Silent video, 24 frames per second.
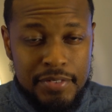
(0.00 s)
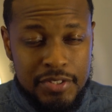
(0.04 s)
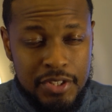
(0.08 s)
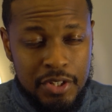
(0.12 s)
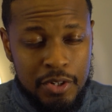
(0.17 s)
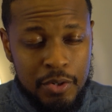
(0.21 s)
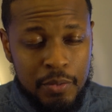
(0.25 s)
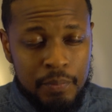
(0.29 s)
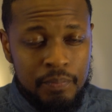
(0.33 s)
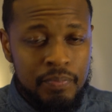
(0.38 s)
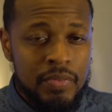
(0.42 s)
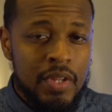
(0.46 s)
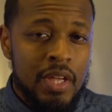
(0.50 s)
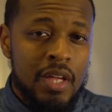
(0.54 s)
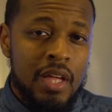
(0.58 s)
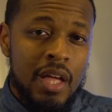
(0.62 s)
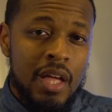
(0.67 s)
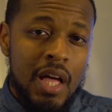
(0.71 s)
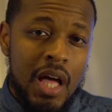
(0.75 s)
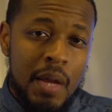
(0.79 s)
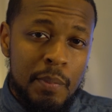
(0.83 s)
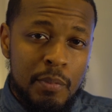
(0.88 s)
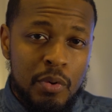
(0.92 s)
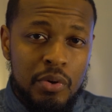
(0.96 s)
So
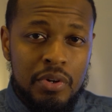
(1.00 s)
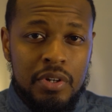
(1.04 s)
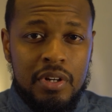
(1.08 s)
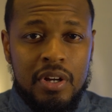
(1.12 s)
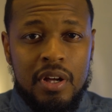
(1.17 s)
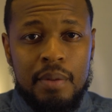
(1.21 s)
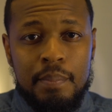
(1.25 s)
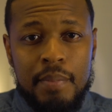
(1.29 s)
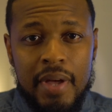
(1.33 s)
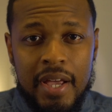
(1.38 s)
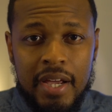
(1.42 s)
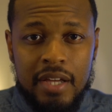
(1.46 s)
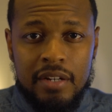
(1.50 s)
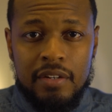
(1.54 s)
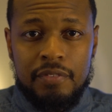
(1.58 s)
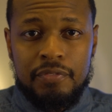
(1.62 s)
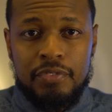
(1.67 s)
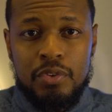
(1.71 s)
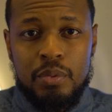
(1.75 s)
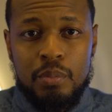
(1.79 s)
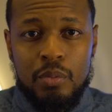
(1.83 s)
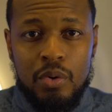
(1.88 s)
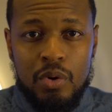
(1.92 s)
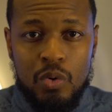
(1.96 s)
I'm going to come back in a
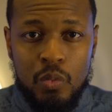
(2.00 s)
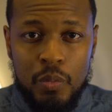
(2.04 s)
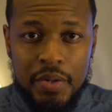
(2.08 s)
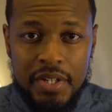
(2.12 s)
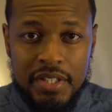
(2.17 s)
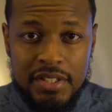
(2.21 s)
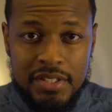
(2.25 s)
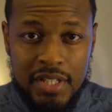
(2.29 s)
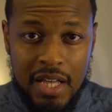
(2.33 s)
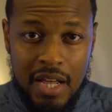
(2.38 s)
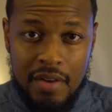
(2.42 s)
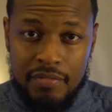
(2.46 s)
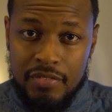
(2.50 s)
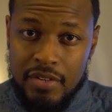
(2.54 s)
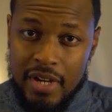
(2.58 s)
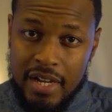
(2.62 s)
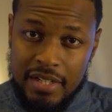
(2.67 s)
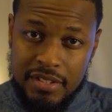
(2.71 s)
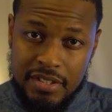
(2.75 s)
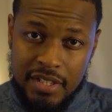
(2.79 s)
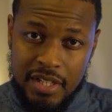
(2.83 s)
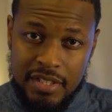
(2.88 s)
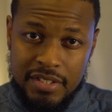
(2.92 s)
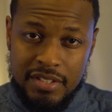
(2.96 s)
few more weeks after I
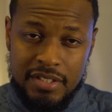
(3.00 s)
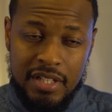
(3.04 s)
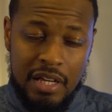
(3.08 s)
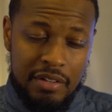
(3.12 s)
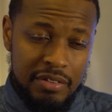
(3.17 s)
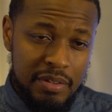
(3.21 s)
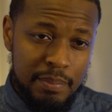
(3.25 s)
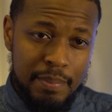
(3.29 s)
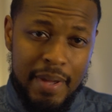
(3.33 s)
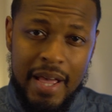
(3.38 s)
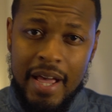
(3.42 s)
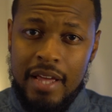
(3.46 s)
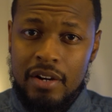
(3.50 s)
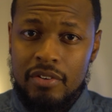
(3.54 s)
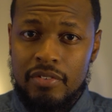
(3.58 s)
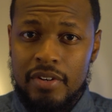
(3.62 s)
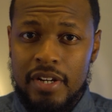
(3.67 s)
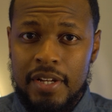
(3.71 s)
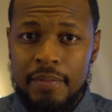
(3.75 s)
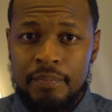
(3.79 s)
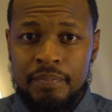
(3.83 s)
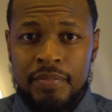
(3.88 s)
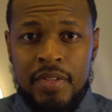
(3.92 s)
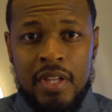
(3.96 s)
test out the
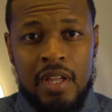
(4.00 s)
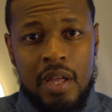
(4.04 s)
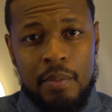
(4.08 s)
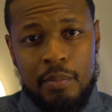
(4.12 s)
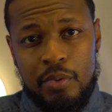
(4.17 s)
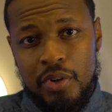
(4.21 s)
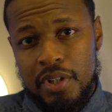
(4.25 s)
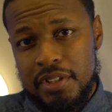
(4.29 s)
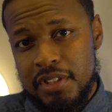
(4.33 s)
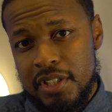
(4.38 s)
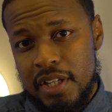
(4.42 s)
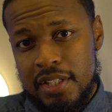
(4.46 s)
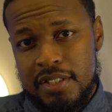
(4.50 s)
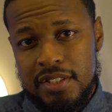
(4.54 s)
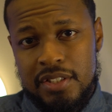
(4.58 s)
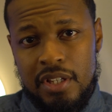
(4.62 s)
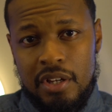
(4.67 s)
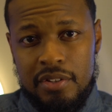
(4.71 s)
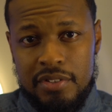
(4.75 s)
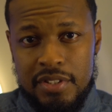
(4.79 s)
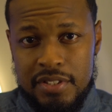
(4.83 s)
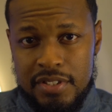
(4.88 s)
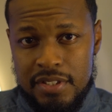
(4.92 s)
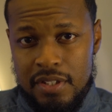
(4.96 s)
battery. I'm going to test
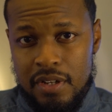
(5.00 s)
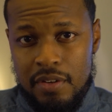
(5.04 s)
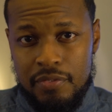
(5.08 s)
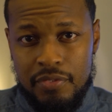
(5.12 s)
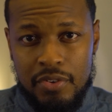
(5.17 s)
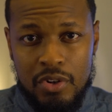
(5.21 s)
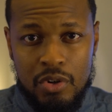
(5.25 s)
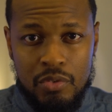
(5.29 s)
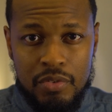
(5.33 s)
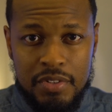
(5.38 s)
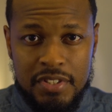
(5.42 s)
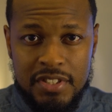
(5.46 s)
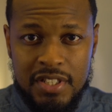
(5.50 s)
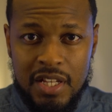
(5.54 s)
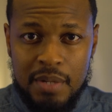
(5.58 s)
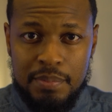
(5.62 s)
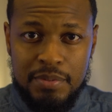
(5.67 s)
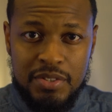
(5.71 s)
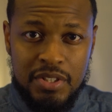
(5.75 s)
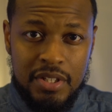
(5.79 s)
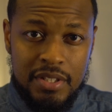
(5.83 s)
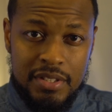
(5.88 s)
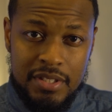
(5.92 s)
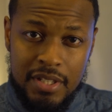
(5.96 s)
out the cell phone
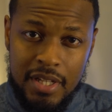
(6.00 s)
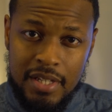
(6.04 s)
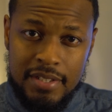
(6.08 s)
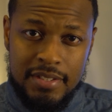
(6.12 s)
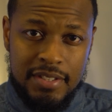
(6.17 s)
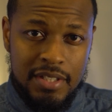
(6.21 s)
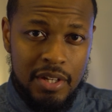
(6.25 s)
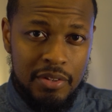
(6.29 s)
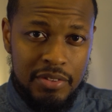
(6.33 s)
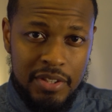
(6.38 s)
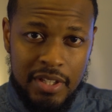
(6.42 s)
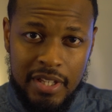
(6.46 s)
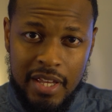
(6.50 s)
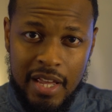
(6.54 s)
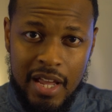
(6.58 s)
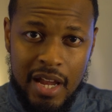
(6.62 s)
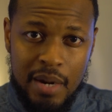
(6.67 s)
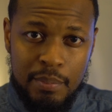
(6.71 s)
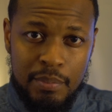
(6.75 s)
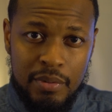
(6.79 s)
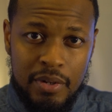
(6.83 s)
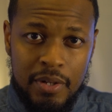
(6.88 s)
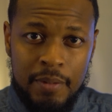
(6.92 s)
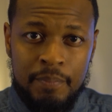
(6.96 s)
reception, test out the
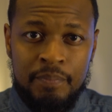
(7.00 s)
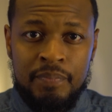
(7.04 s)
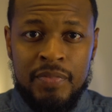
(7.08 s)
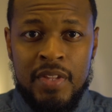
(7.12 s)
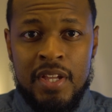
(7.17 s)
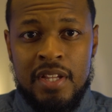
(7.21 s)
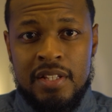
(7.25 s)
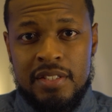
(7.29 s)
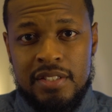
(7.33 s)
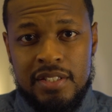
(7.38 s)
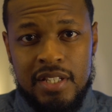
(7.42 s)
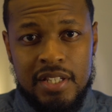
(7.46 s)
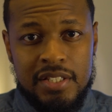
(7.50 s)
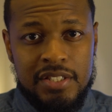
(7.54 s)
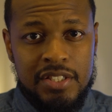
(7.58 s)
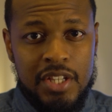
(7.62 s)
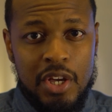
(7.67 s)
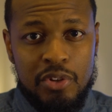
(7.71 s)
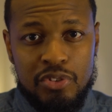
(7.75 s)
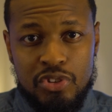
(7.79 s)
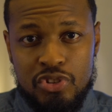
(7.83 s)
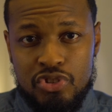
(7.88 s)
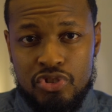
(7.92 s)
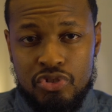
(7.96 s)
camera, test
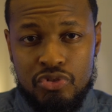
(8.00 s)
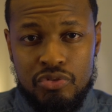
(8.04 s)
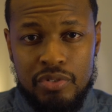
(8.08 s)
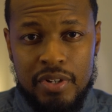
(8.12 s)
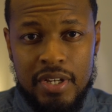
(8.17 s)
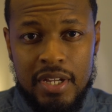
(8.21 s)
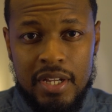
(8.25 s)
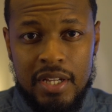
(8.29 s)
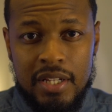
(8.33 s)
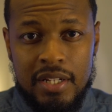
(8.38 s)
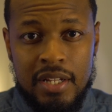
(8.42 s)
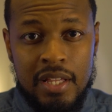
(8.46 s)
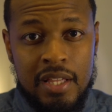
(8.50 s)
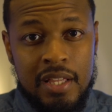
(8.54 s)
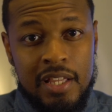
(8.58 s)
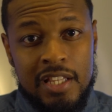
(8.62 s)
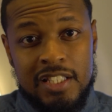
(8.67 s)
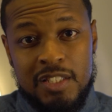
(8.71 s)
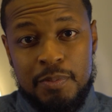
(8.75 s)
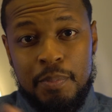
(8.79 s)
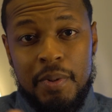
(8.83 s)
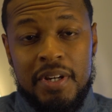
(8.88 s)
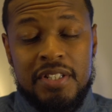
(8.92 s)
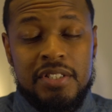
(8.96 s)
out the screen,
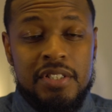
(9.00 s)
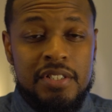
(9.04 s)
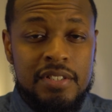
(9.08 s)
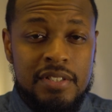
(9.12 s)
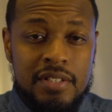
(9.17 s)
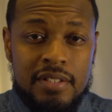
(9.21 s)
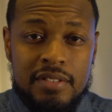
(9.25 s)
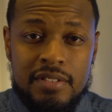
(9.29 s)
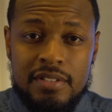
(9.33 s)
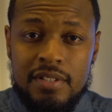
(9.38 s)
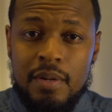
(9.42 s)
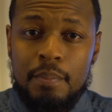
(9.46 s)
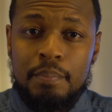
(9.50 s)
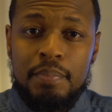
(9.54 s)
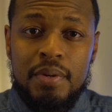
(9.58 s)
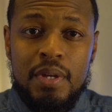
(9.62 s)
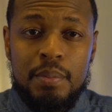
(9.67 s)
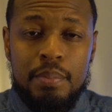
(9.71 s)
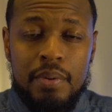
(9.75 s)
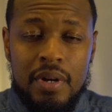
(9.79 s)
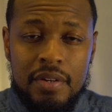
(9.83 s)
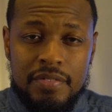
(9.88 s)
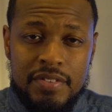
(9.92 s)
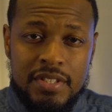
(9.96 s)
especially since some
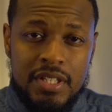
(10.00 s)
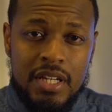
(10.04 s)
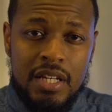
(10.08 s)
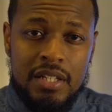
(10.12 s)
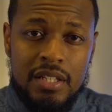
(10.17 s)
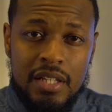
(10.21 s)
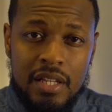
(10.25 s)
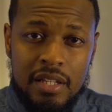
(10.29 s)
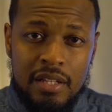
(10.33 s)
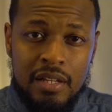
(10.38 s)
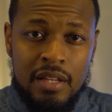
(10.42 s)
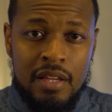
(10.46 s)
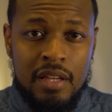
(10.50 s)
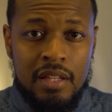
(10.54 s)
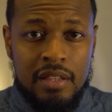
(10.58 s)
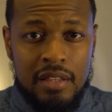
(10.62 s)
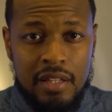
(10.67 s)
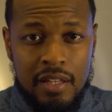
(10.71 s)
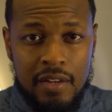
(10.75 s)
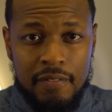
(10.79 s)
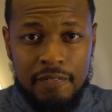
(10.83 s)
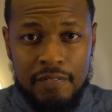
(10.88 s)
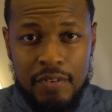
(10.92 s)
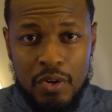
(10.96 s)
people have said that
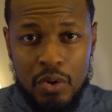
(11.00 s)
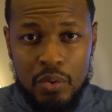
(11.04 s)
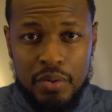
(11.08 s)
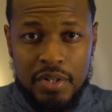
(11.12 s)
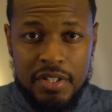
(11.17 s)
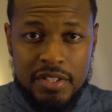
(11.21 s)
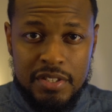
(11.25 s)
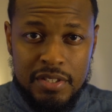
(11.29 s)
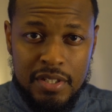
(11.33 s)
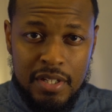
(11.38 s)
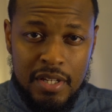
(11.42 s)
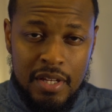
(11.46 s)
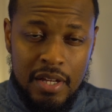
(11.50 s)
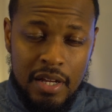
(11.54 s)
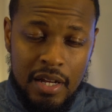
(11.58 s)
their phone is